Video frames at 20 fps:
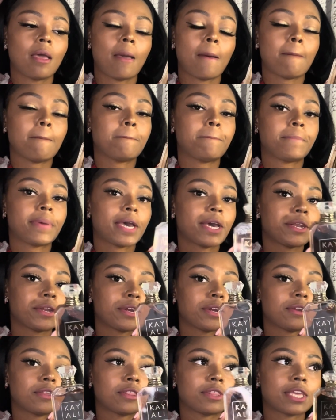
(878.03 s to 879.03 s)

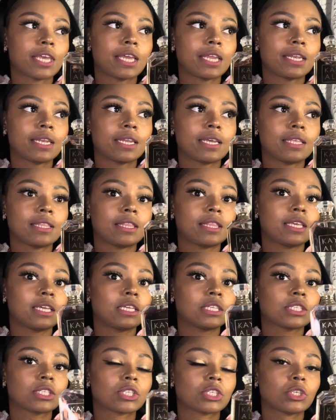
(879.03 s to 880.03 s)
better than
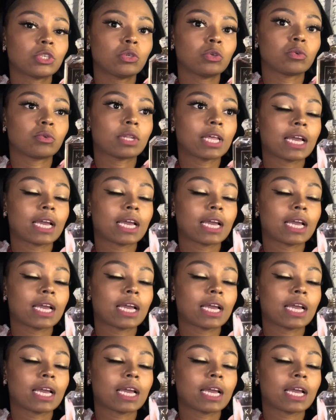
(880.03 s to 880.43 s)
these two.